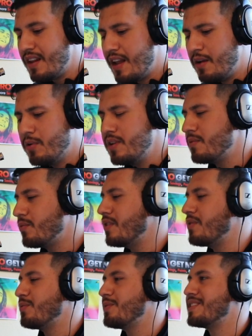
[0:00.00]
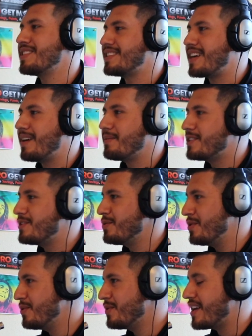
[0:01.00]
When was the time that you
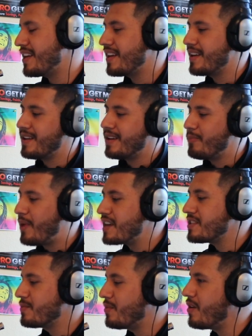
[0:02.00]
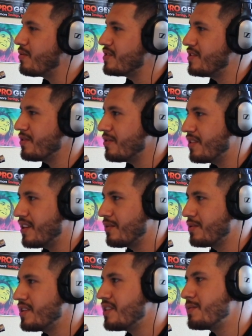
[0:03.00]
knew that basketball was your thing?
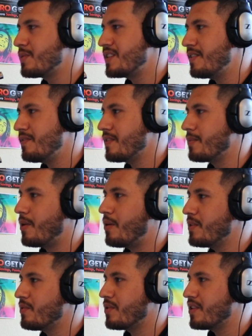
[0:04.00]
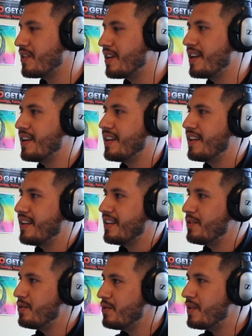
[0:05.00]
Was there a specific moment where
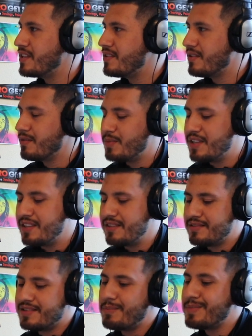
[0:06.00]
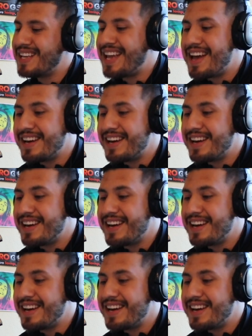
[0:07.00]
you knew that you could be something at